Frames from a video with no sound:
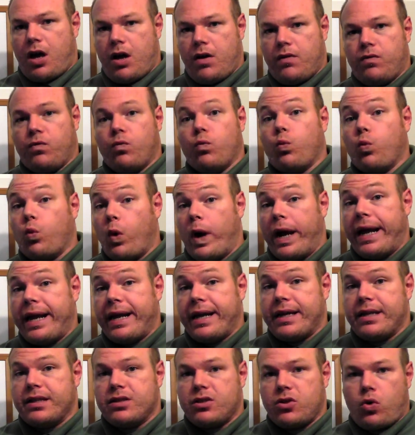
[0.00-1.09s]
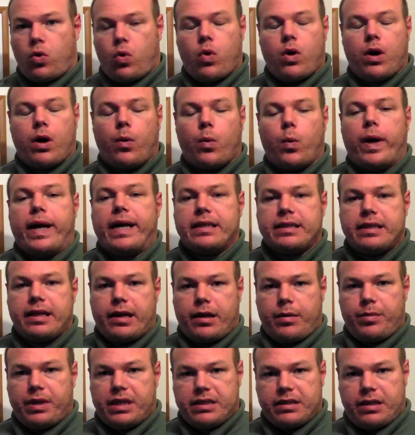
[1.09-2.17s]
of RAIDs, or arrays that
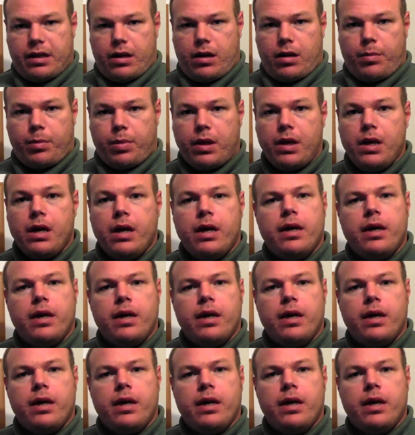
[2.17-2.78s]
can be set up.